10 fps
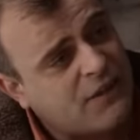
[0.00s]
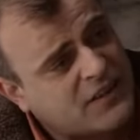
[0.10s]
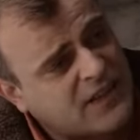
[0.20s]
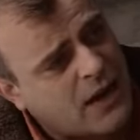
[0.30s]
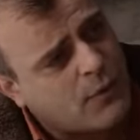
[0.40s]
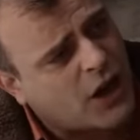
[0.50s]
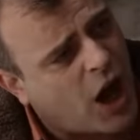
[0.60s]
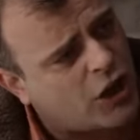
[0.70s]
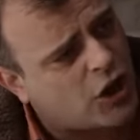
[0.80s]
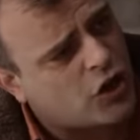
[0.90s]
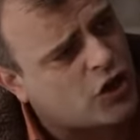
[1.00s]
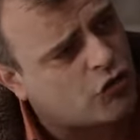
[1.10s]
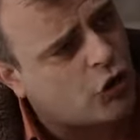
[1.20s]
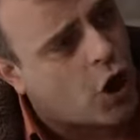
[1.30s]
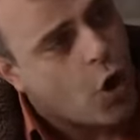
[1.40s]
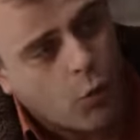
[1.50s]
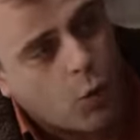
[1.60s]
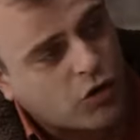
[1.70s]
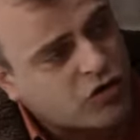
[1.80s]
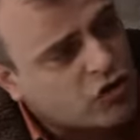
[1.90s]
you stay with Carly, you destroy her. Well,
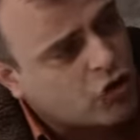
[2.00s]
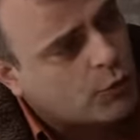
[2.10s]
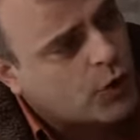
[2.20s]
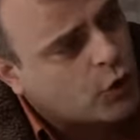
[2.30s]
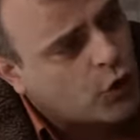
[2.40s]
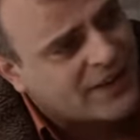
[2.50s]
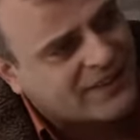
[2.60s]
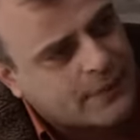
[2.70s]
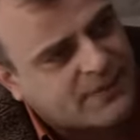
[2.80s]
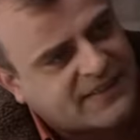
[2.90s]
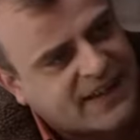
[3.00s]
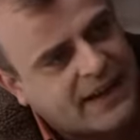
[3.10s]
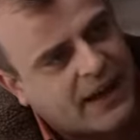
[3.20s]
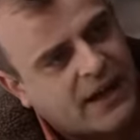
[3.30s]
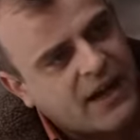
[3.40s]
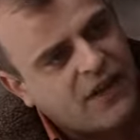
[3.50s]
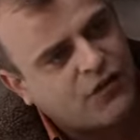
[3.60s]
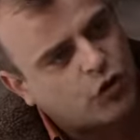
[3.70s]
what's to stop you doing the same to Tina if you're